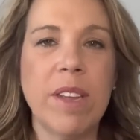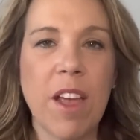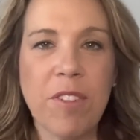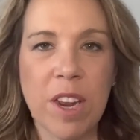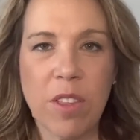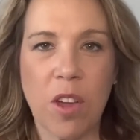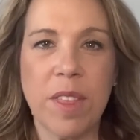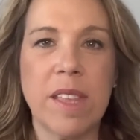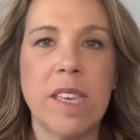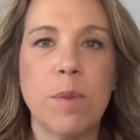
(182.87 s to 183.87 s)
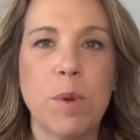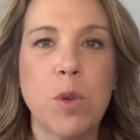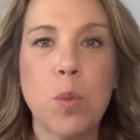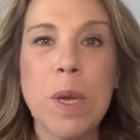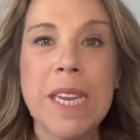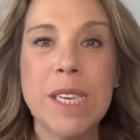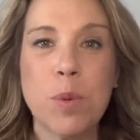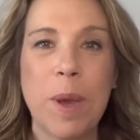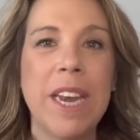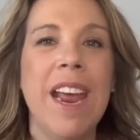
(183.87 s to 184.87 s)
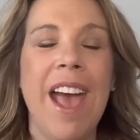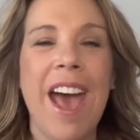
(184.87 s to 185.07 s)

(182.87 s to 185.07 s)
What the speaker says: I definitely thought that this was really sweet